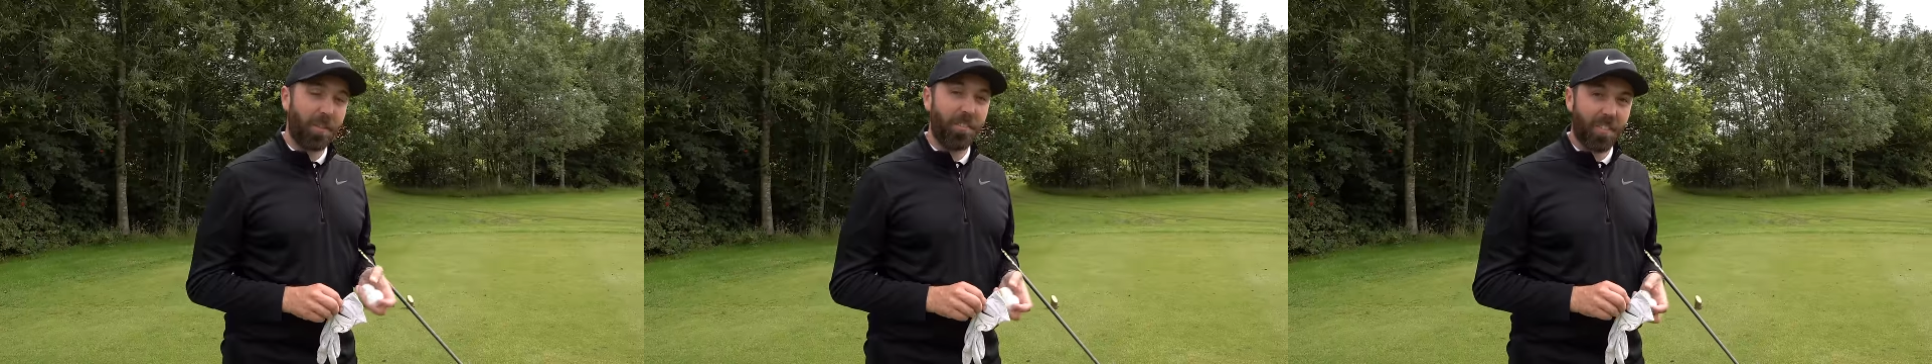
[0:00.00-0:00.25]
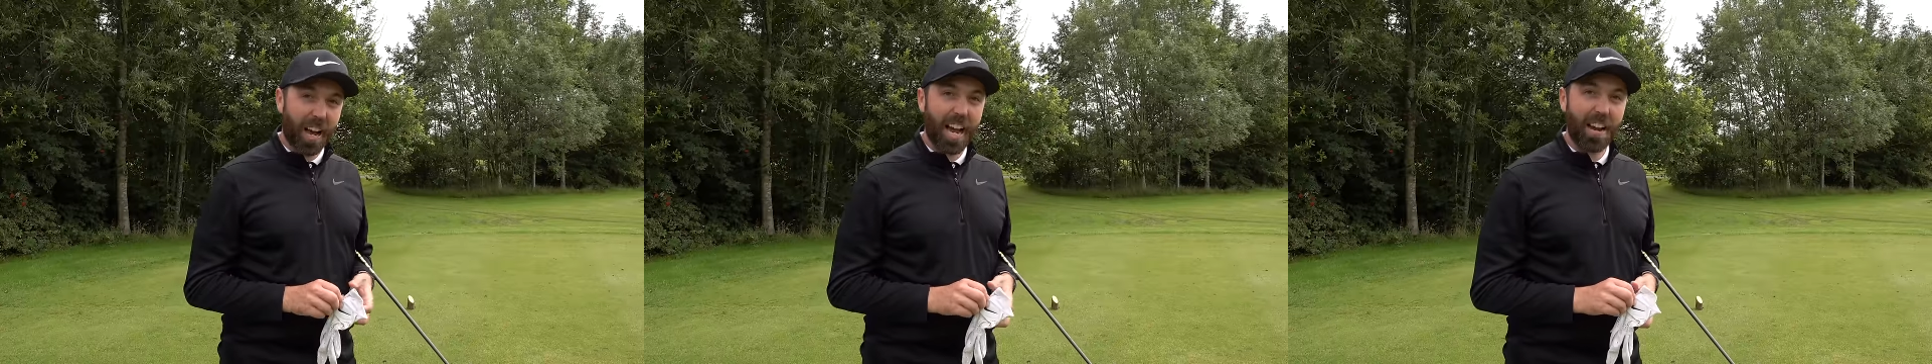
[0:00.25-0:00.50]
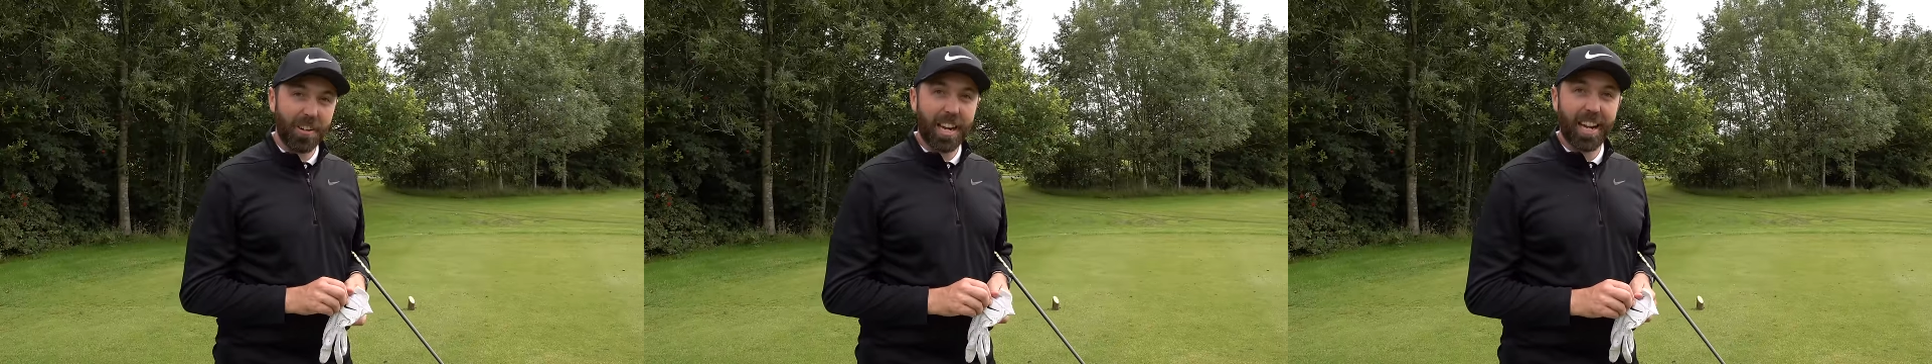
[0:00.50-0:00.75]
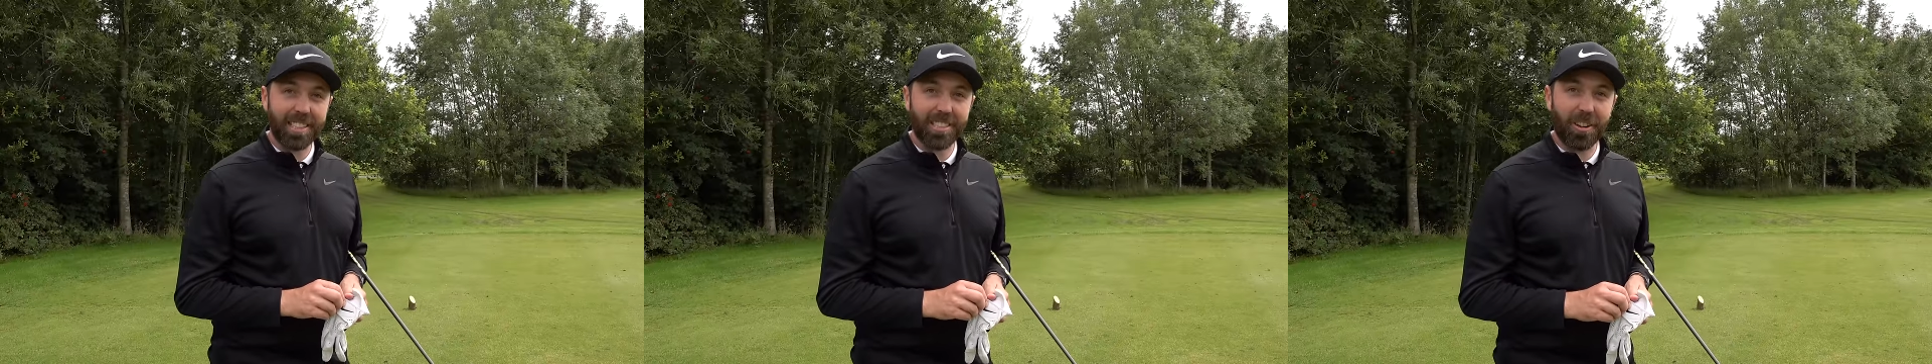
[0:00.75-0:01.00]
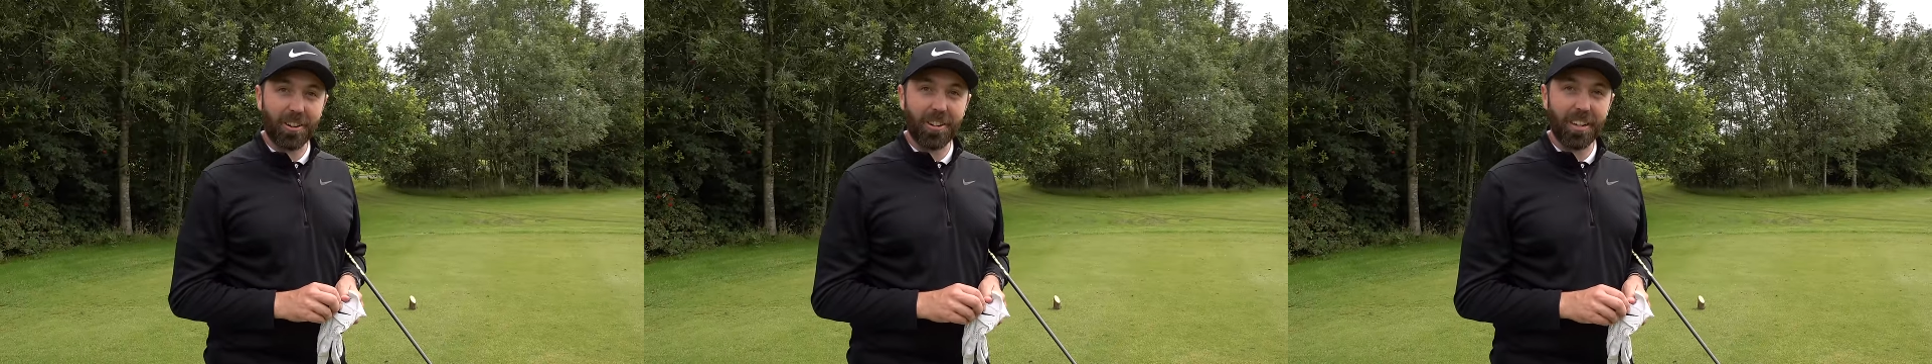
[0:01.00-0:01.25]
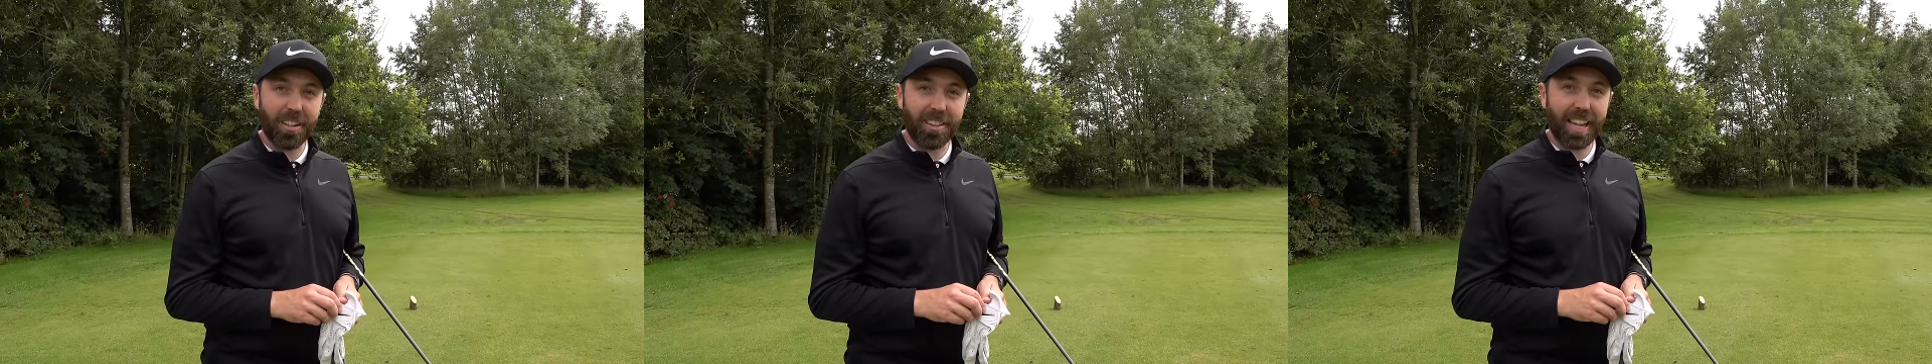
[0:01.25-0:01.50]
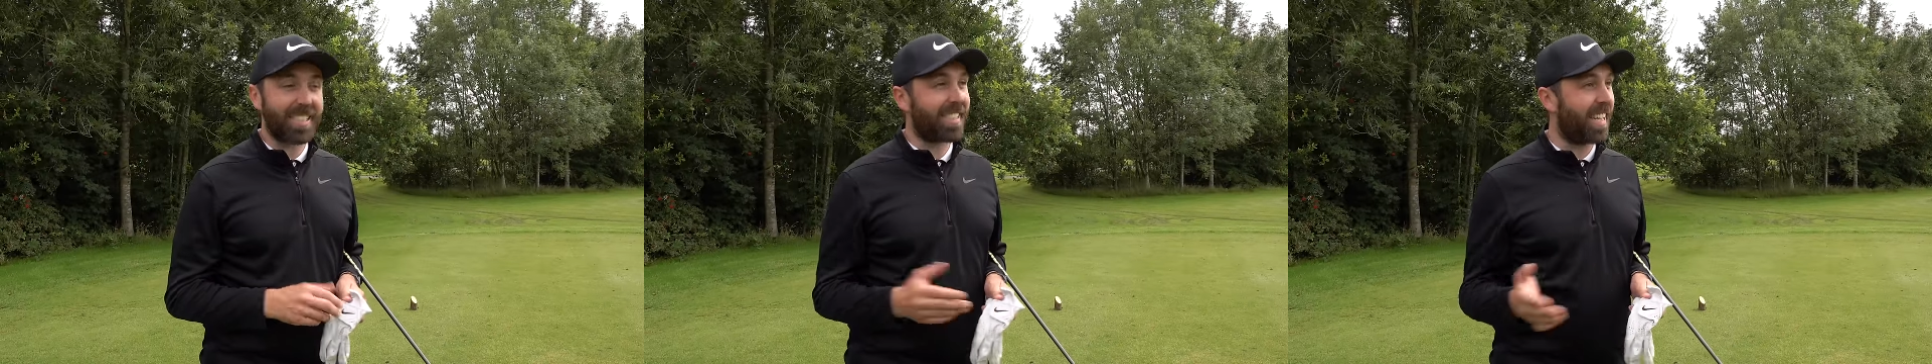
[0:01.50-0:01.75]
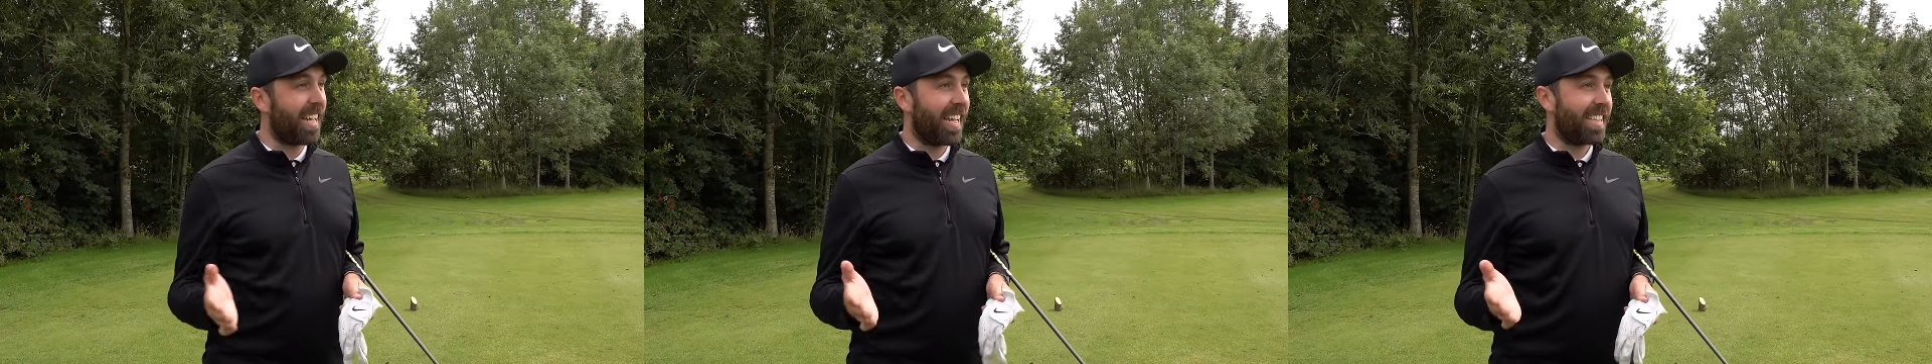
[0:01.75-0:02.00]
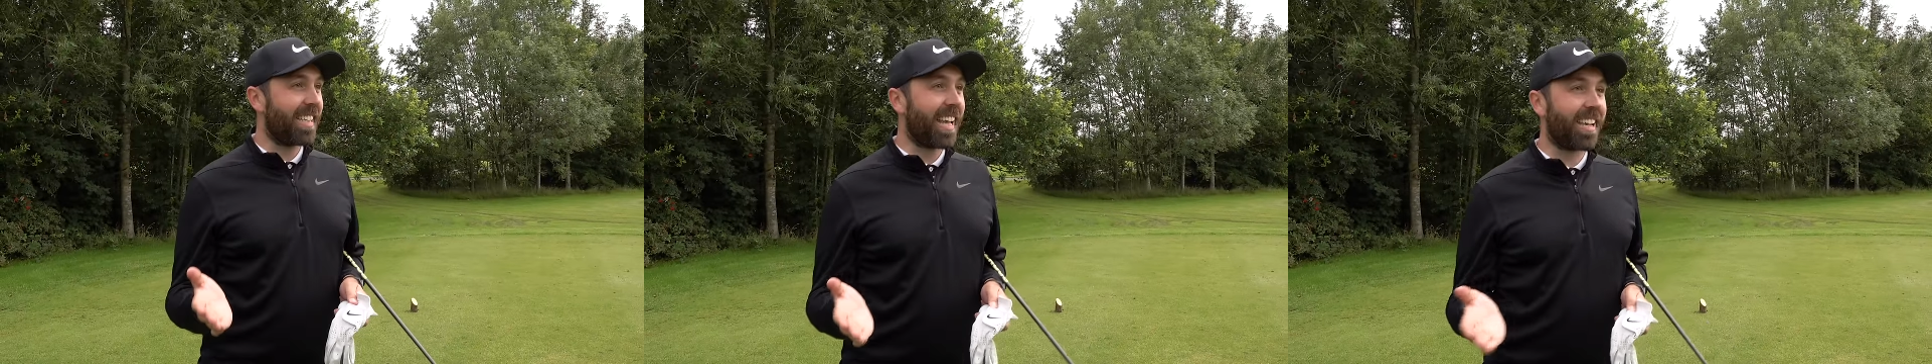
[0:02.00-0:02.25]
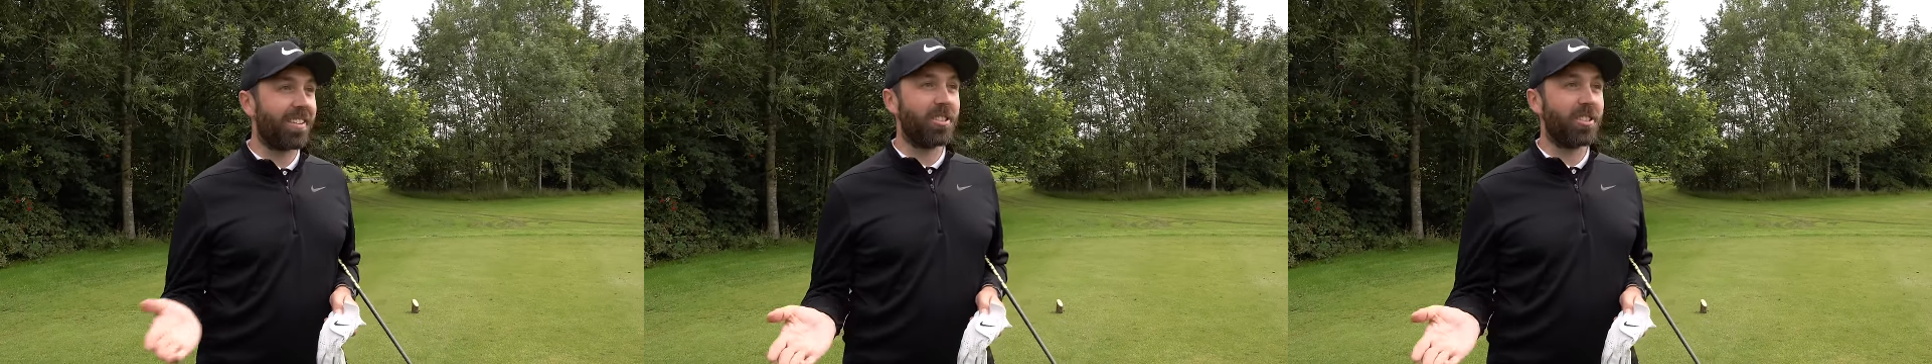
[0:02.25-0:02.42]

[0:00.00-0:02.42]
5 yards longer, it's like,